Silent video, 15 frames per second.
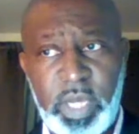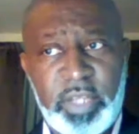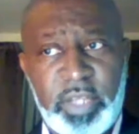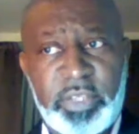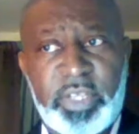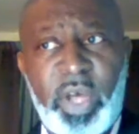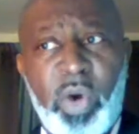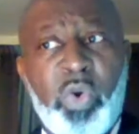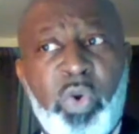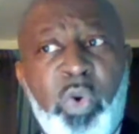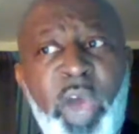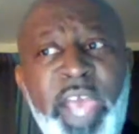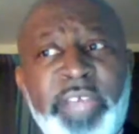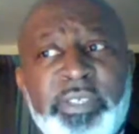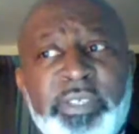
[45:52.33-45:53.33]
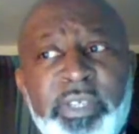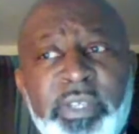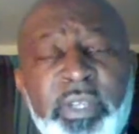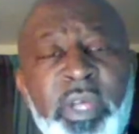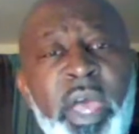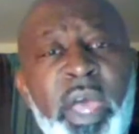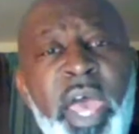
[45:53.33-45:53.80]
So, question
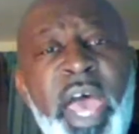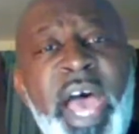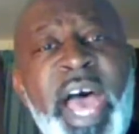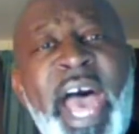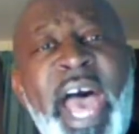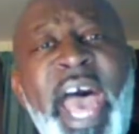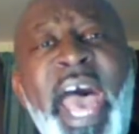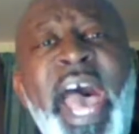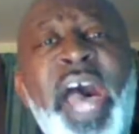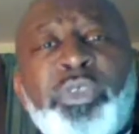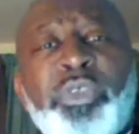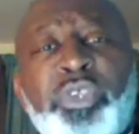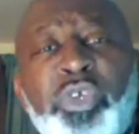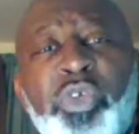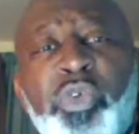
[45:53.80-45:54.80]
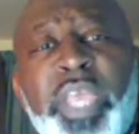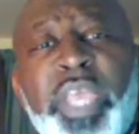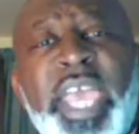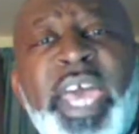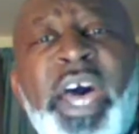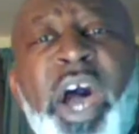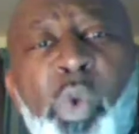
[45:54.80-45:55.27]
How do you
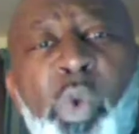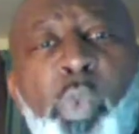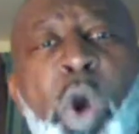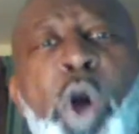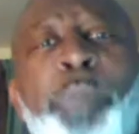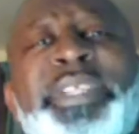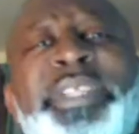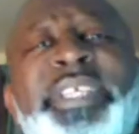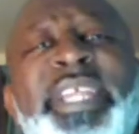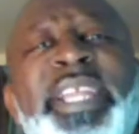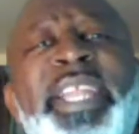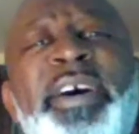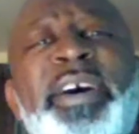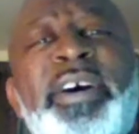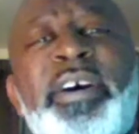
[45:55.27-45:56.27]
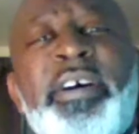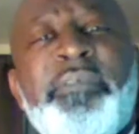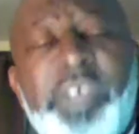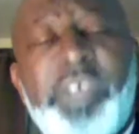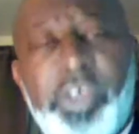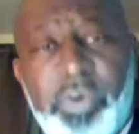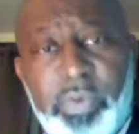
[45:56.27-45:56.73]
get a woman to
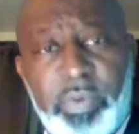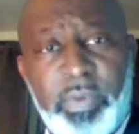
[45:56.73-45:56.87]
love you?